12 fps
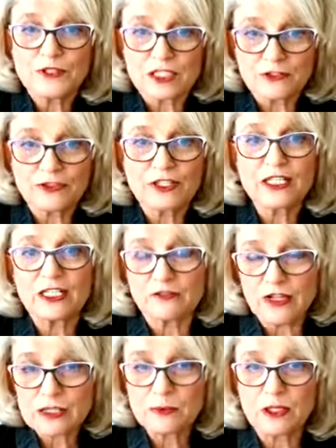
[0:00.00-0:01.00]
different
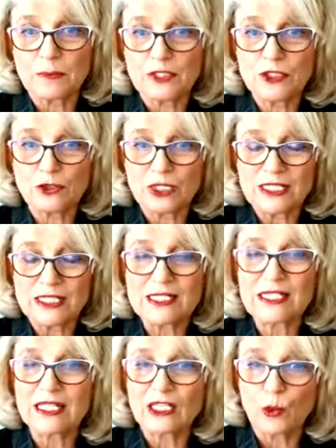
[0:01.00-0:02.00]
investment
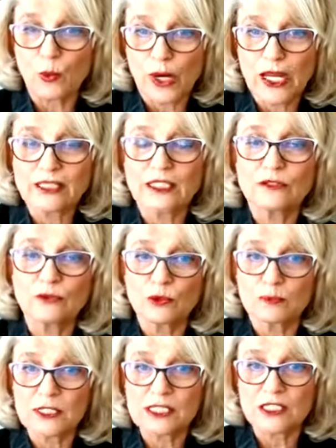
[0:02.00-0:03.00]
opportunities in a way that
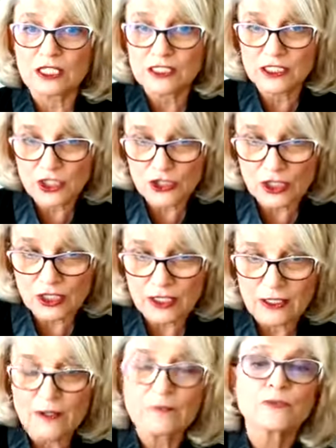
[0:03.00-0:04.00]
would be
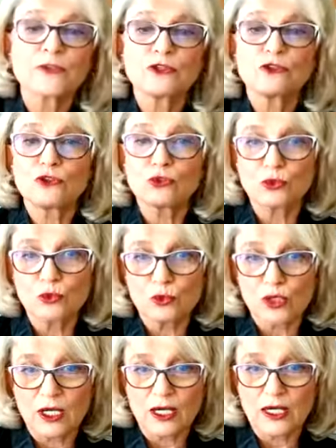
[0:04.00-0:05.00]
strategic to
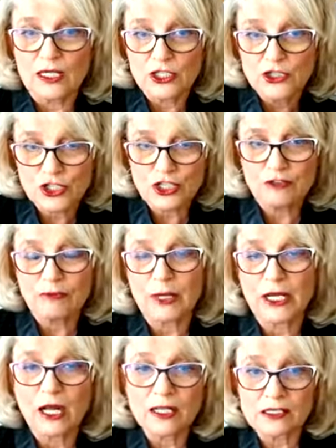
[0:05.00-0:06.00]
uh, achieve
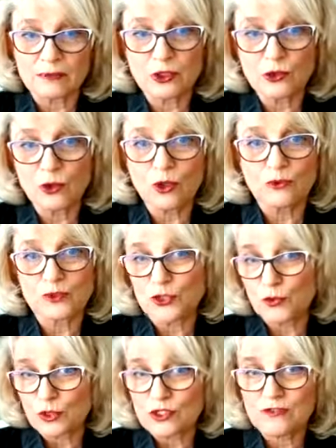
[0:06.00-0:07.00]
my ultimate goal,
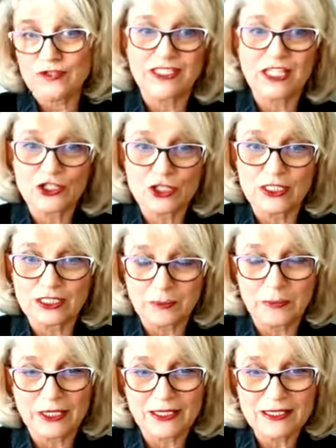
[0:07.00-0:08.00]
which was financial
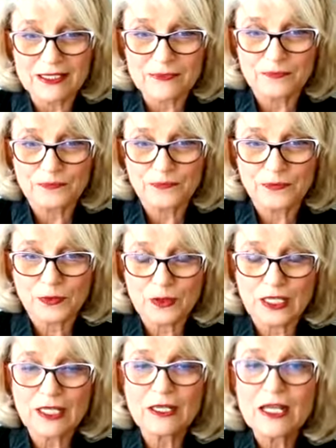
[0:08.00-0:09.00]
independence.
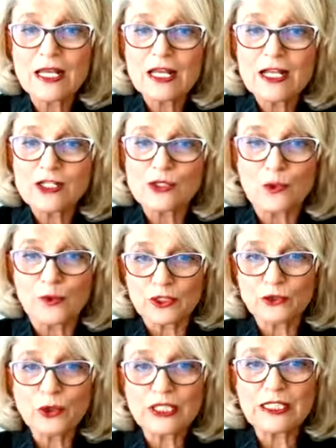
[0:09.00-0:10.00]
Okay, so
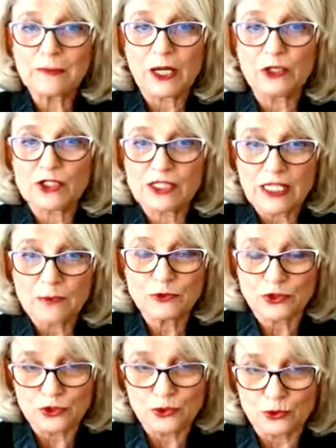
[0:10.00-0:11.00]
we're talking about step
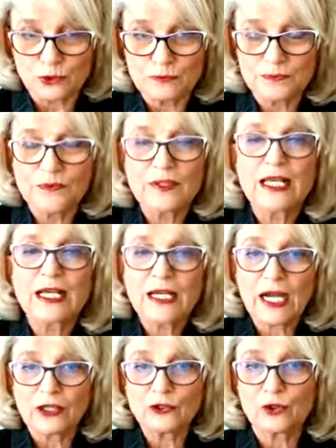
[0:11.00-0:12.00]
two,
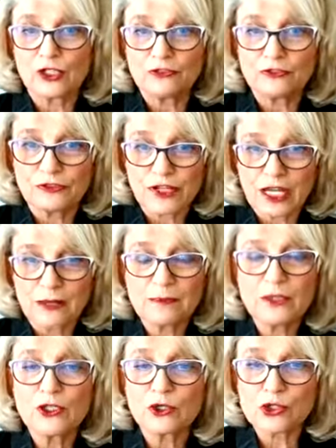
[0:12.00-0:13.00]
how to
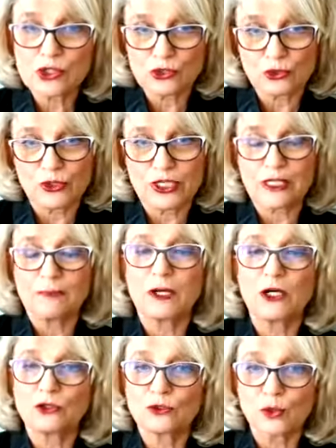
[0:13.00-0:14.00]
reframe your story
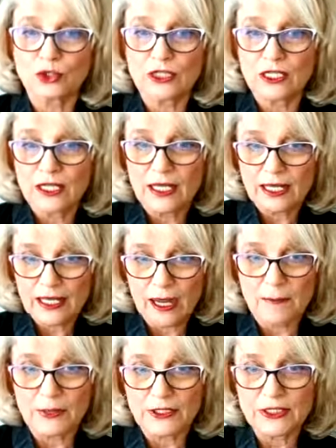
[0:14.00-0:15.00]
about what
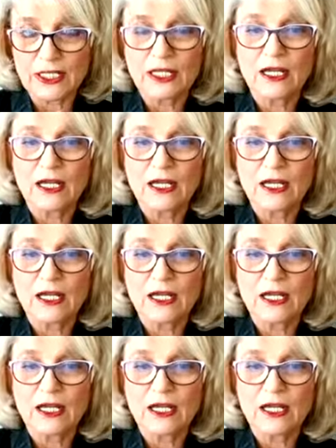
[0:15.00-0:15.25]
happened